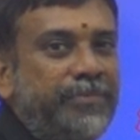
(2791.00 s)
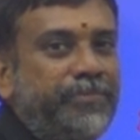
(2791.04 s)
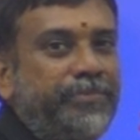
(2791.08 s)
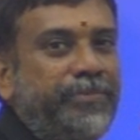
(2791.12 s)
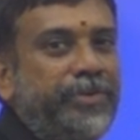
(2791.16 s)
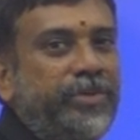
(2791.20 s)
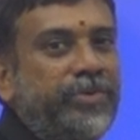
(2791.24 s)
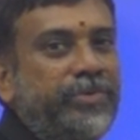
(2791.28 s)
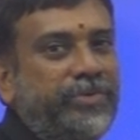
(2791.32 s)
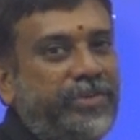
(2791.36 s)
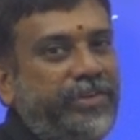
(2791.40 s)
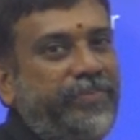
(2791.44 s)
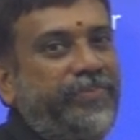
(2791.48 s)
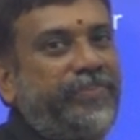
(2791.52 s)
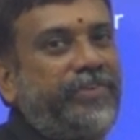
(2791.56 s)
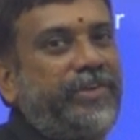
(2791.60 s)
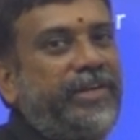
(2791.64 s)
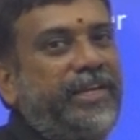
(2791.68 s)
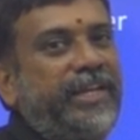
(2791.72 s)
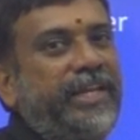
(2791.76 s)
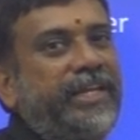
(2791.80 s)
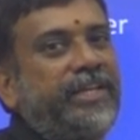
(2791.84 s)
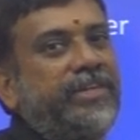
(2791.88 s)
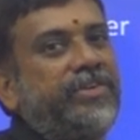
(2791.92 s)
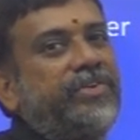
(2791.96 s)

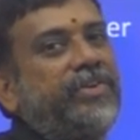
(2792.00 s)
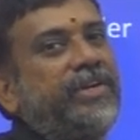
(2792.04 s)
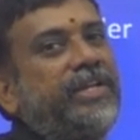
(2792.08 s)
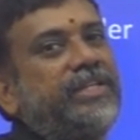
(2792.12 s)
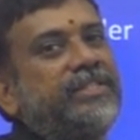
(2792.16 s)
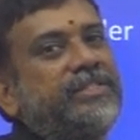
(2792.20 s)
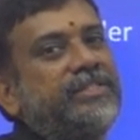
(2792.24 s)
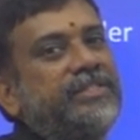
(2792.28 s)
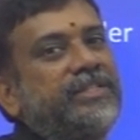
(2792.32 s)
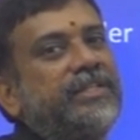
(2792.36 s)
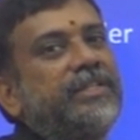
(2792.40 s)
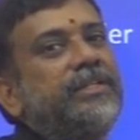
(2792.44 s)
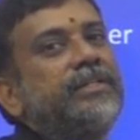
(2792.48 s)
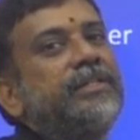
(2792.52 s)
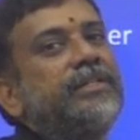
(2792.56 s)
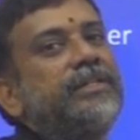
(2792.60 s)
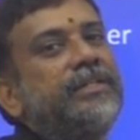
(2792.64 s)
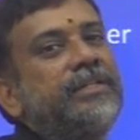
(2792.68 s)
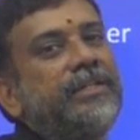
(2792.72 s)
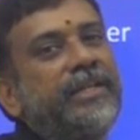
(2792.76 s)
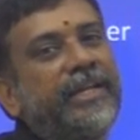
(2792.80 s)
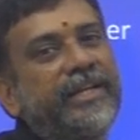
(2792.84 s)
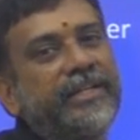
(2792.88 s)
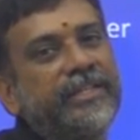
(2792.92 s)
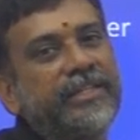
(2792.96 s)
beautifully dressed
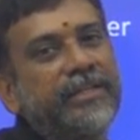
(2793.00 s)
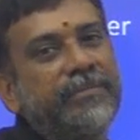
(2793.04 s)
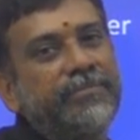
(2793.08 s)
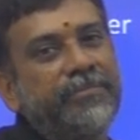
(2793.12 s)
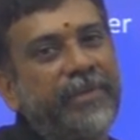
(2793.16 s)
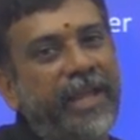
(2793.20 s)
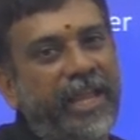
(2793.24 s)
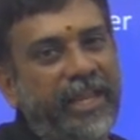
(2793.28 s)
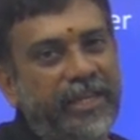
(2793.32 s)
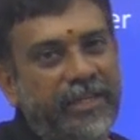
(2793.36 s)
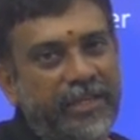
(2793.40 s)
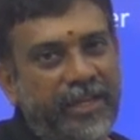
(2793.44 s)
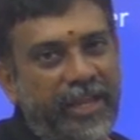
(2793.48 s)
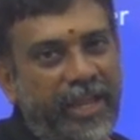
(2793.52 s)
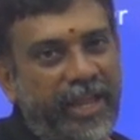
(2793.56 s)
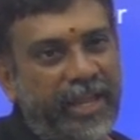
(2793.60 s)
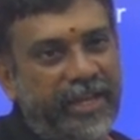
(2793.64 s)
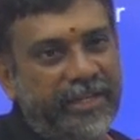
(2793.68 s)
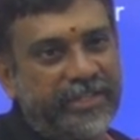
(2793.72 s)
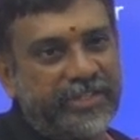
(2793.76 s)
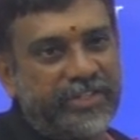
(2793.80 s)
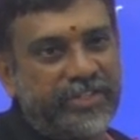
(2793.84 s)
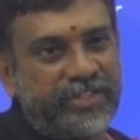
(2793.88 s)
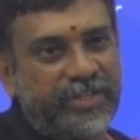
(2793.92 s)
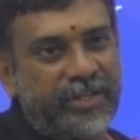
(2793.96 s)
girl at the main
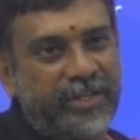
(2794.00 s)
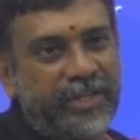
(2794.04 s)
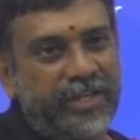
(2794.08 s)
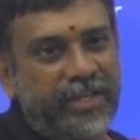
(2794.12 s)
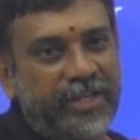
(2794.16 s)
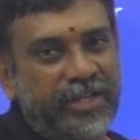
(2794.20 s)
gate.